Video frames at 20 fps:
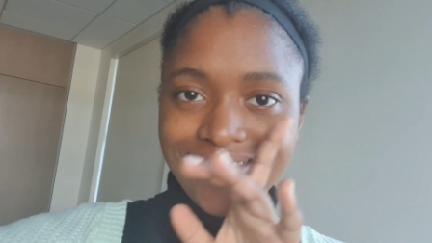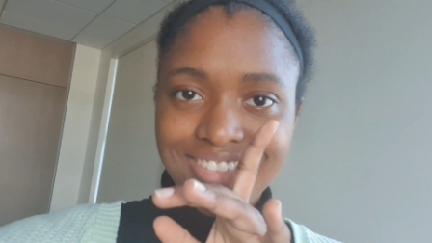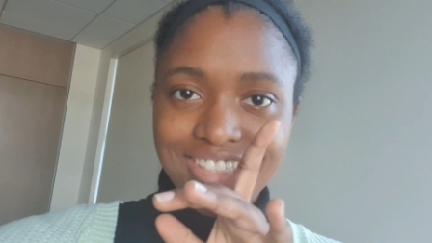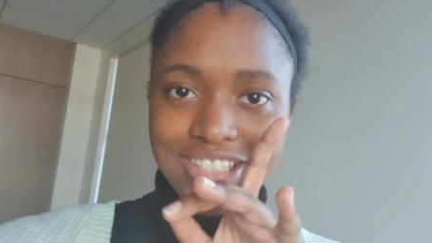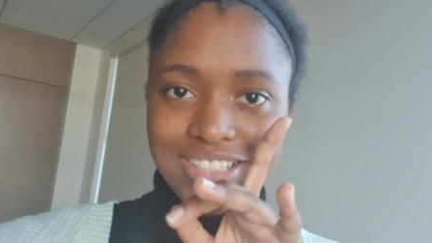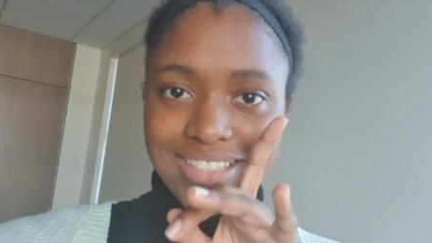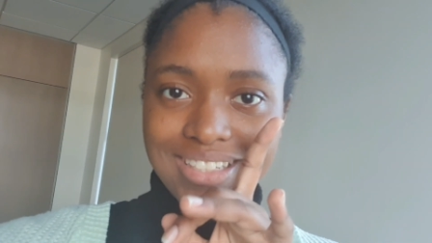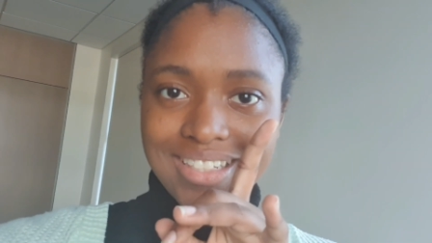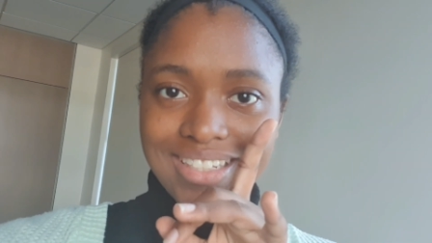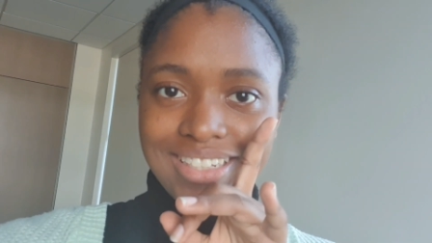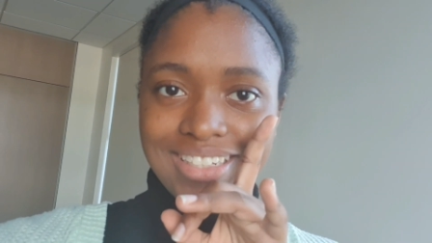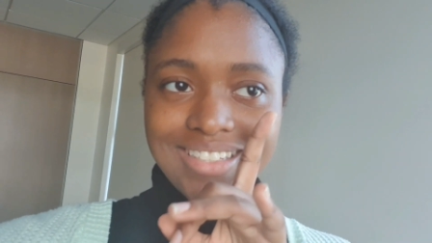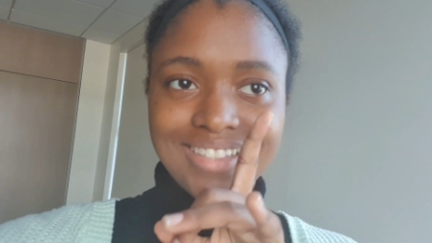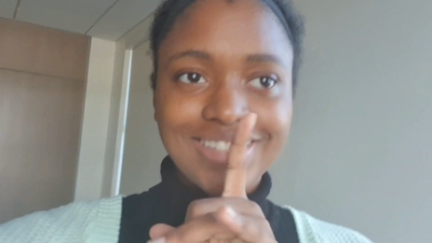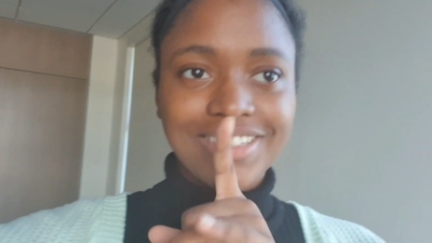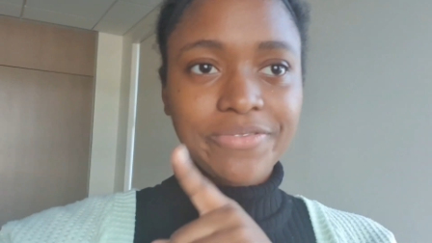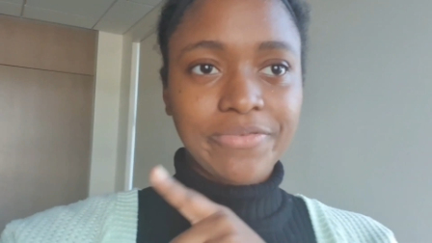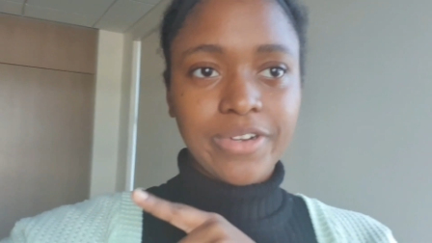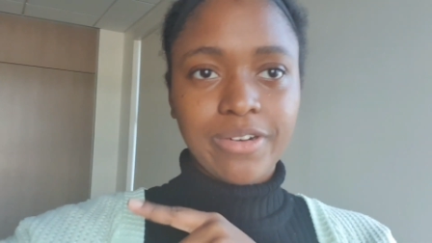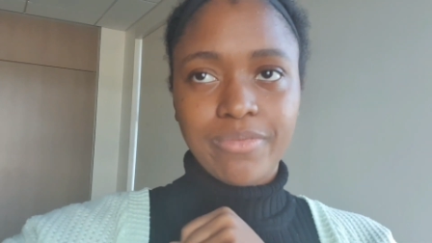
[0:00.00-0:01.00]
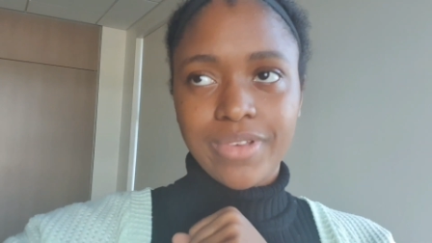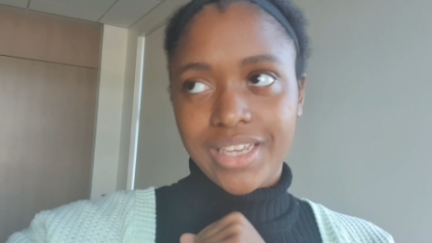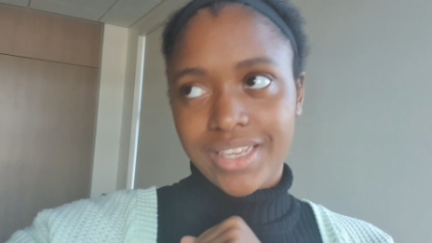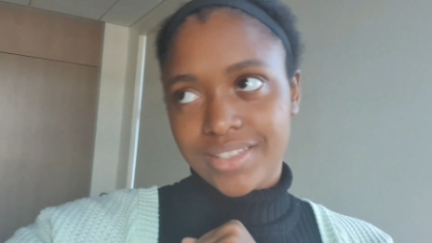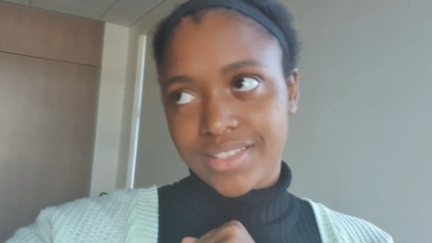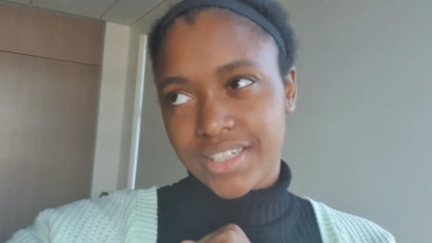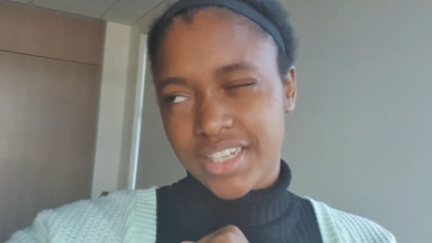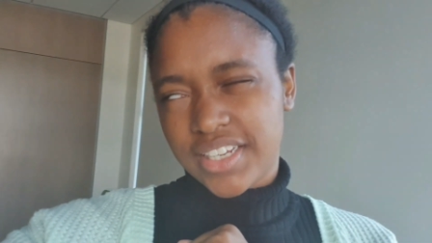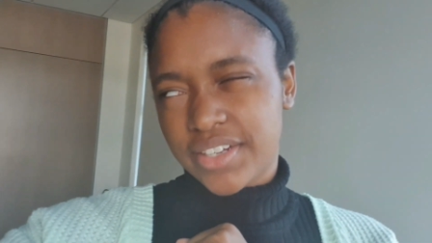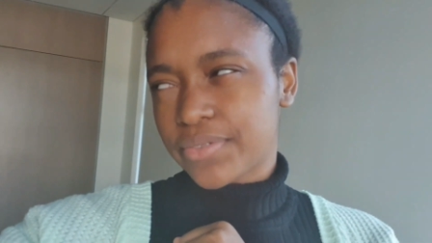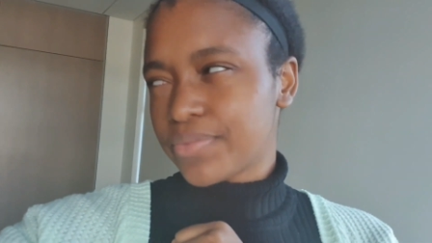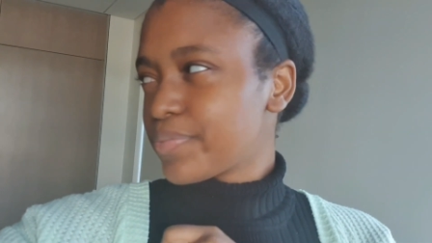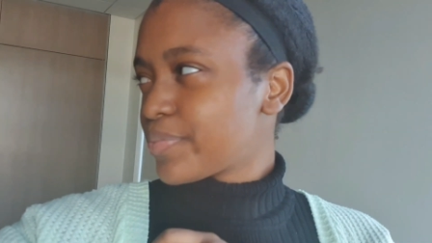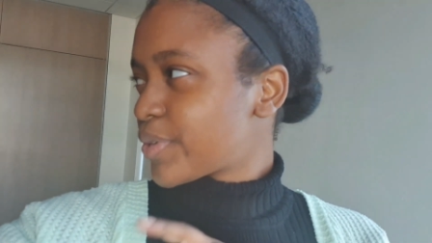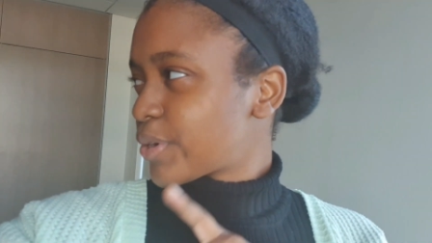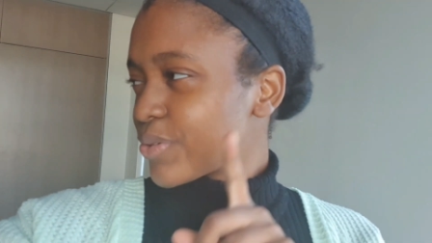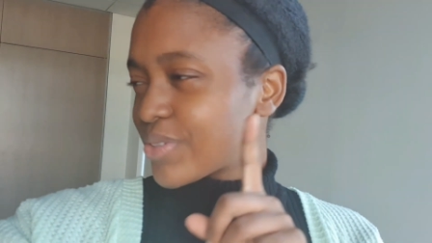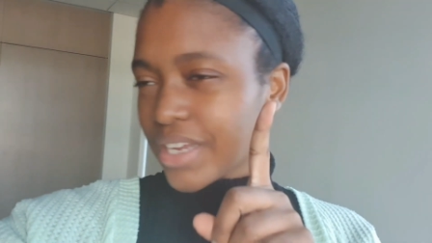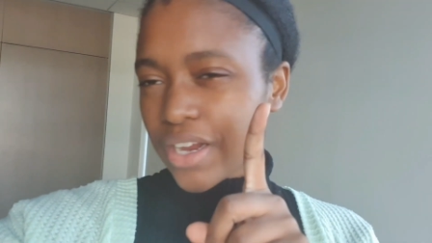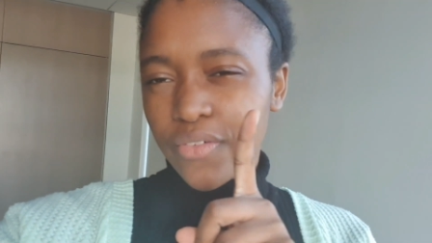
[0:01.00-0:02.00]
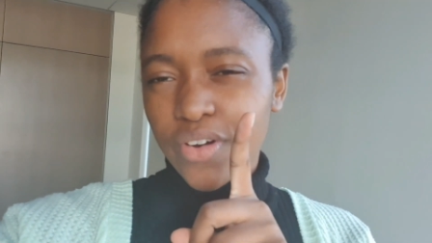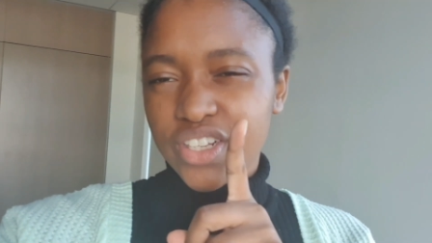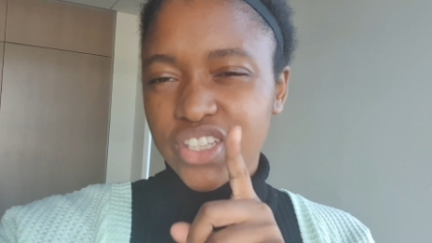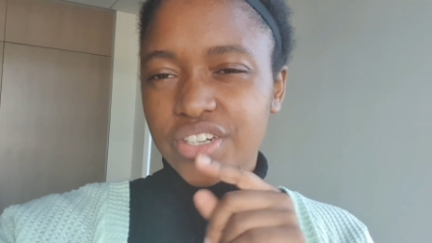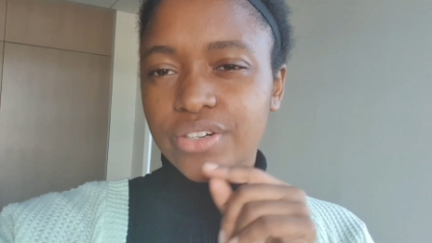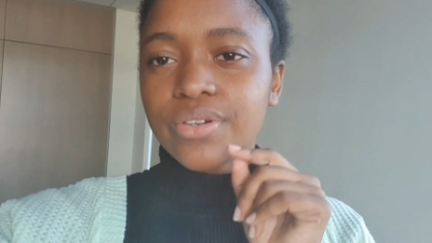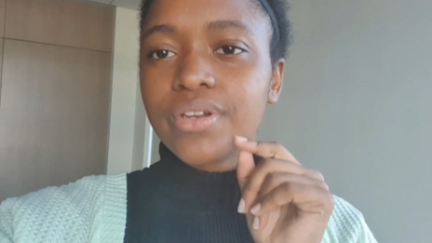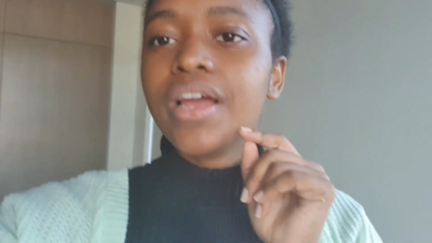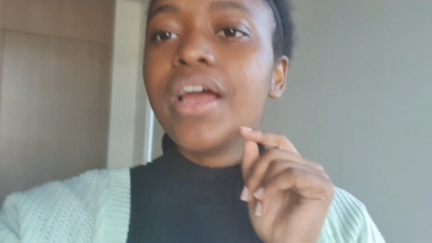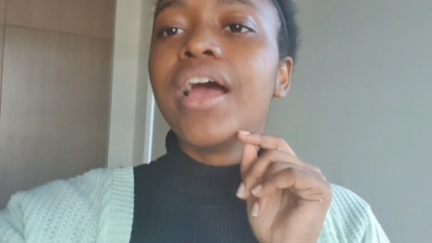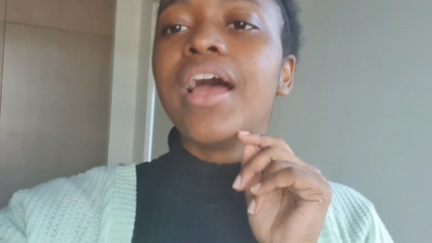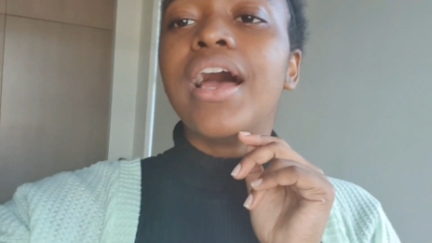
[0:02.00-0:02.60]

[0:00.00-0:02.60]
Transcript: just in case someone may say, don't you have work to do?